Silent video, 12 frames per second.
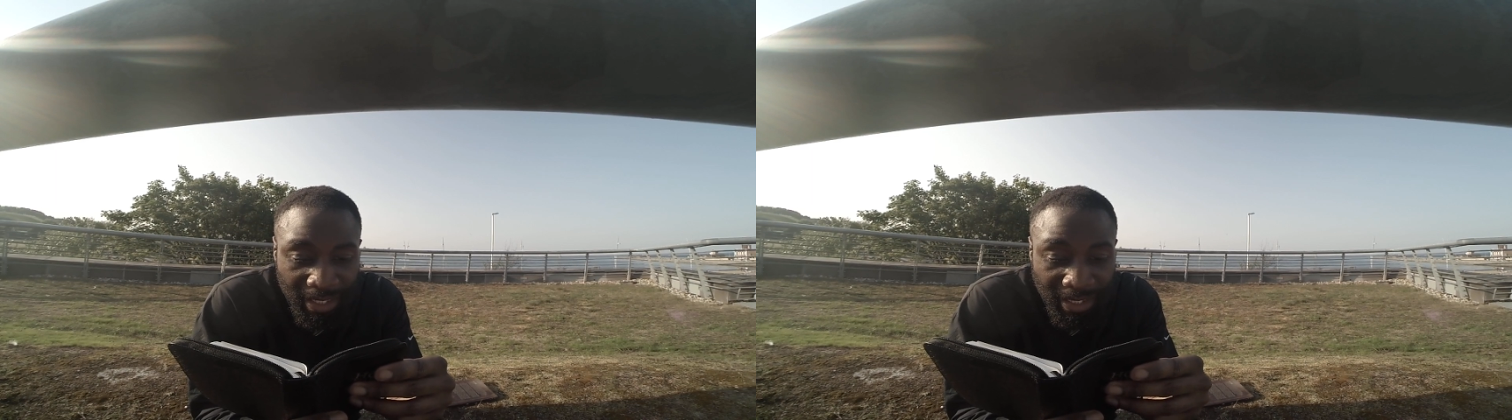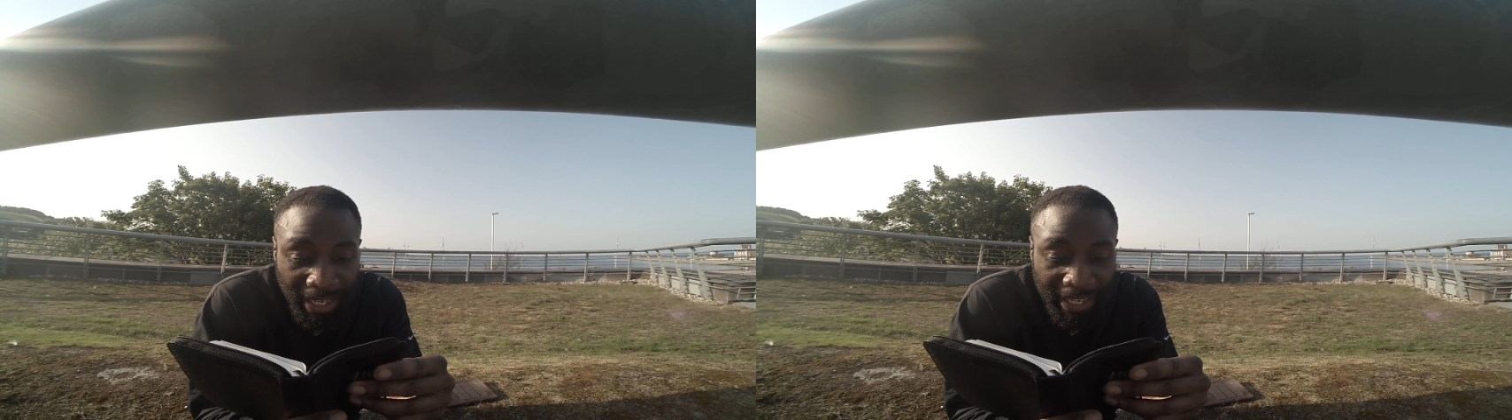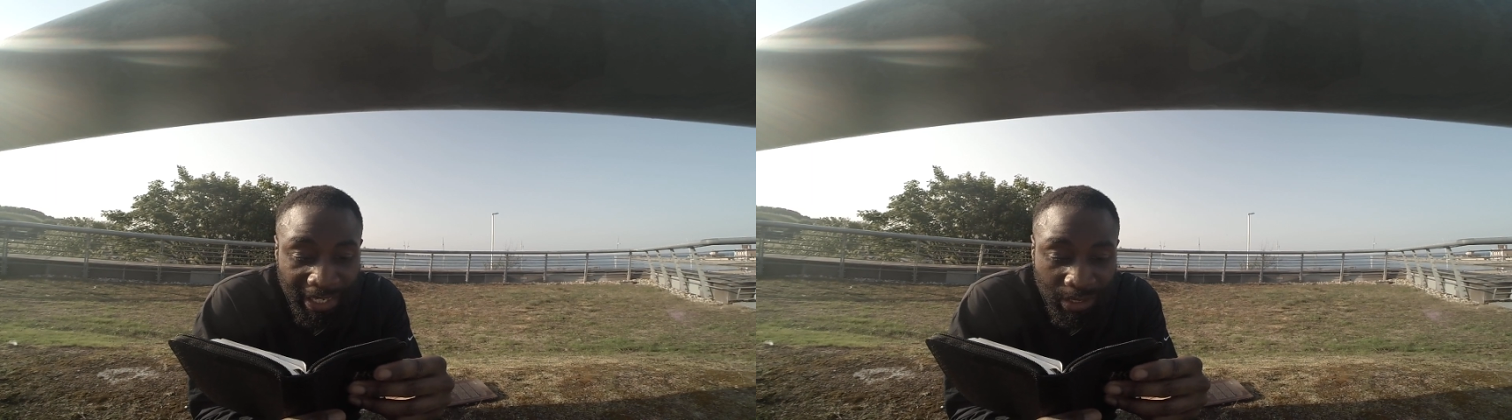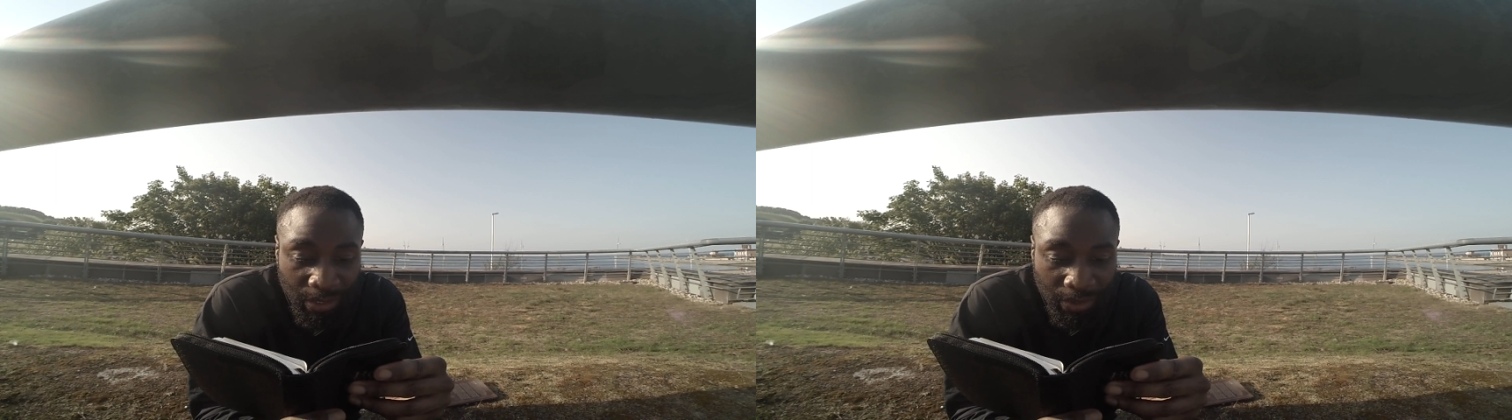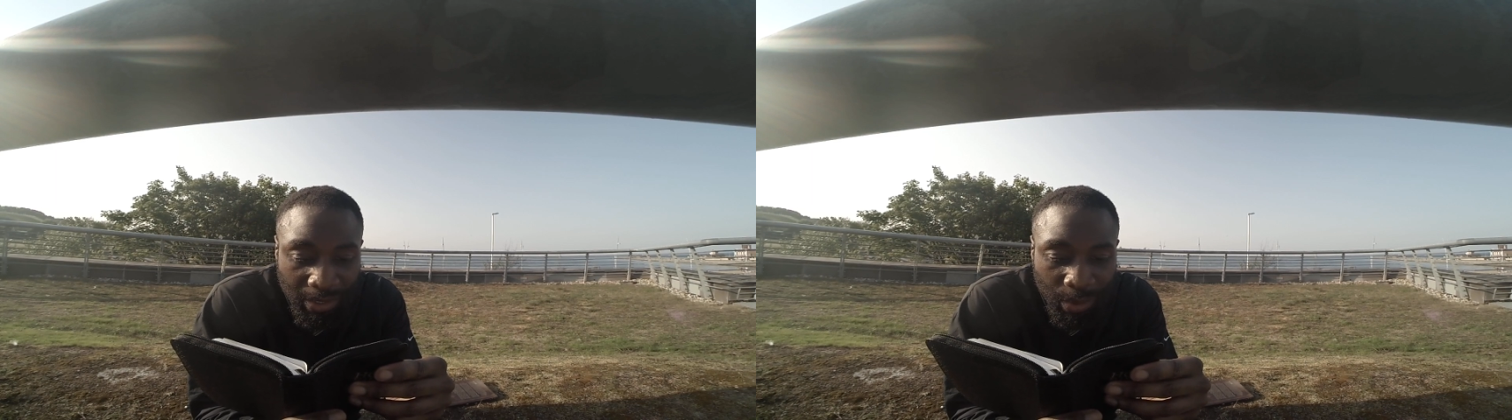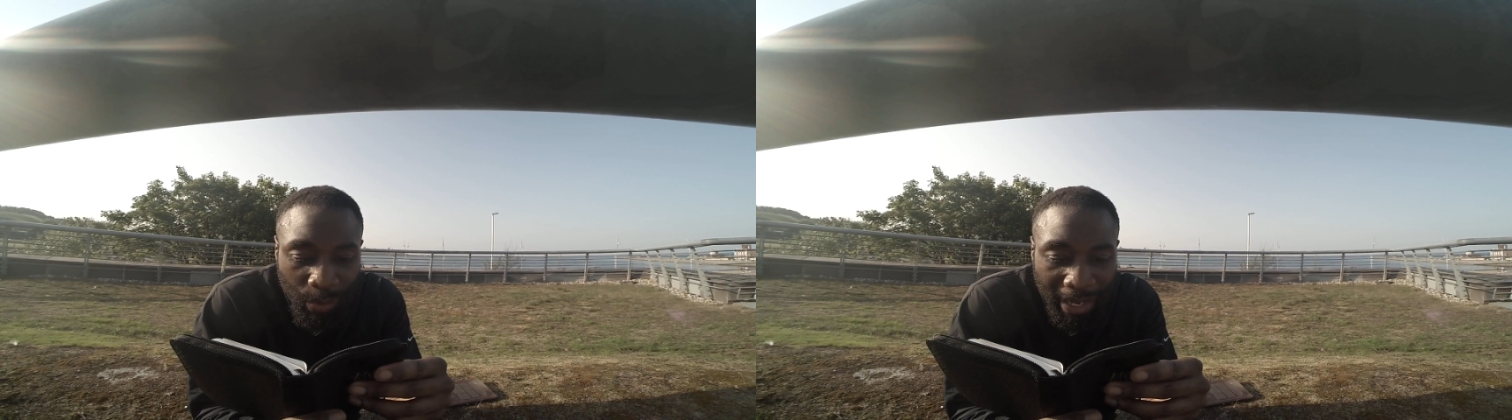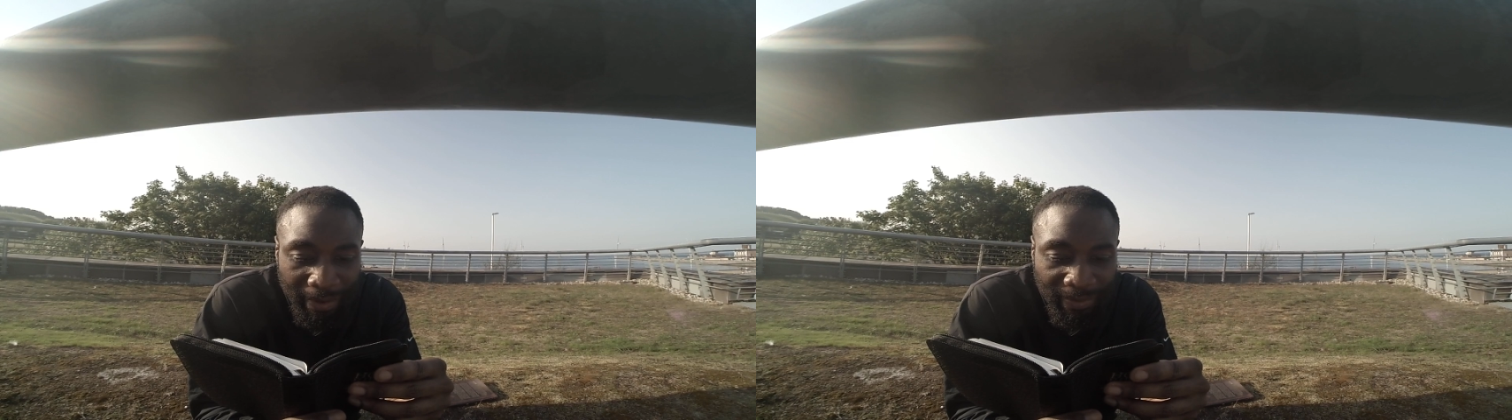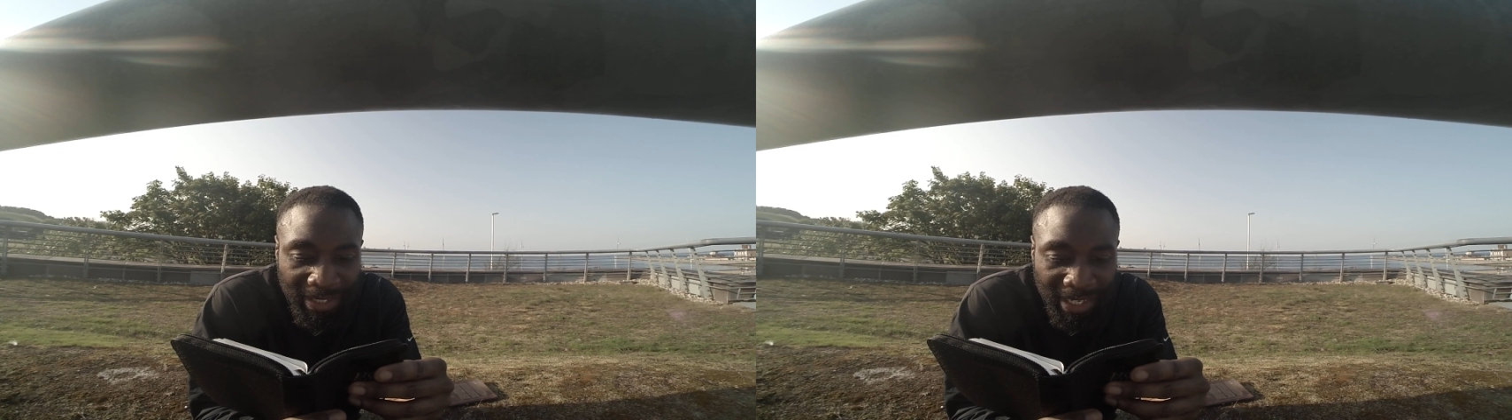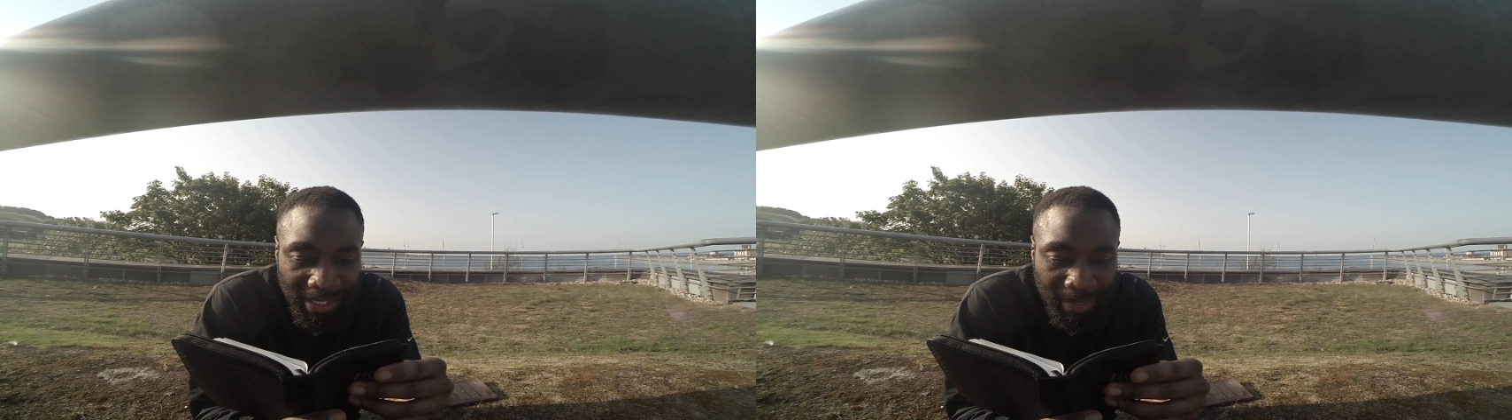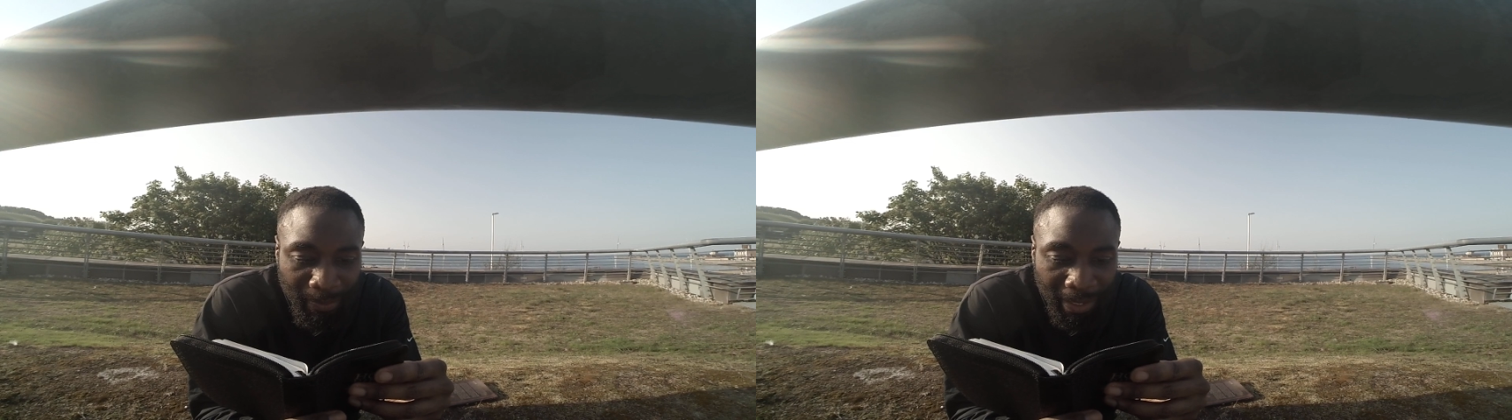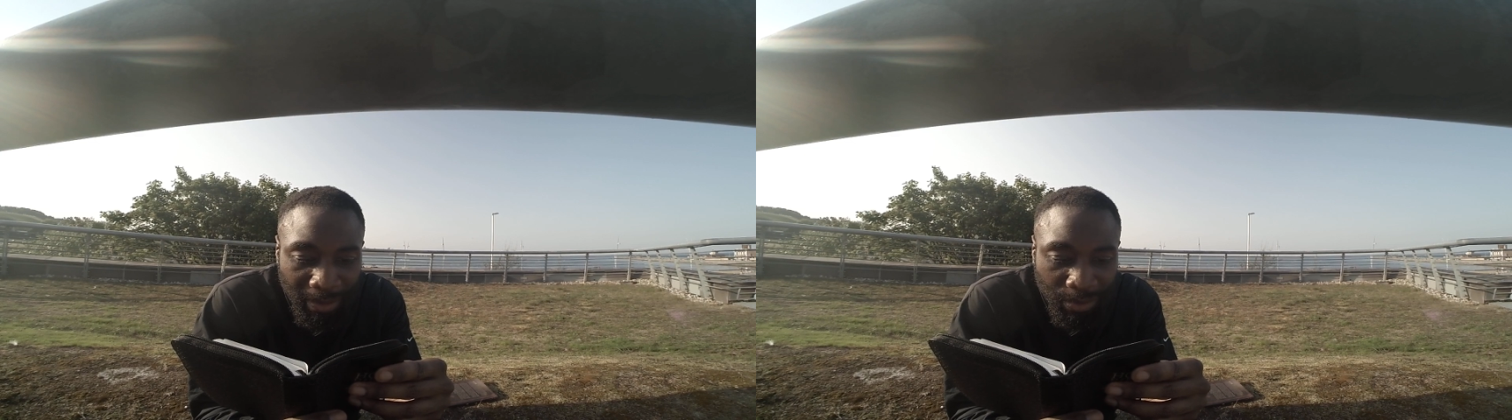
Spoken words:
that he took to wife Jezebel,